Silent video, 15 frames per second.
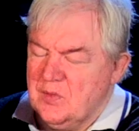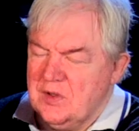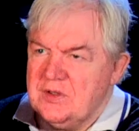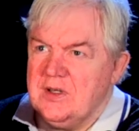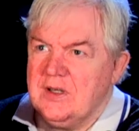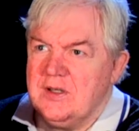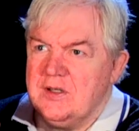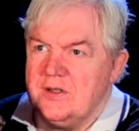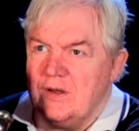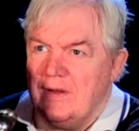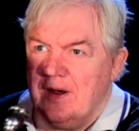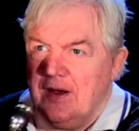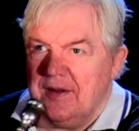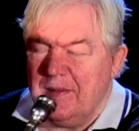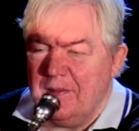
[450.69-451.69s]
Once you can do
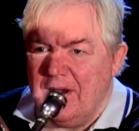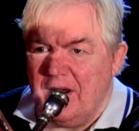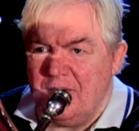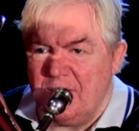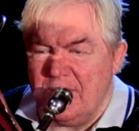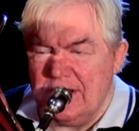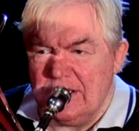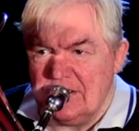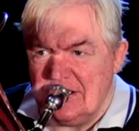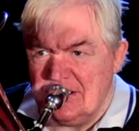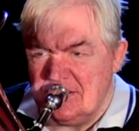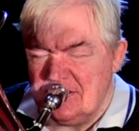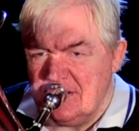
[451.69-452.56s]
it on the mouthpiece, it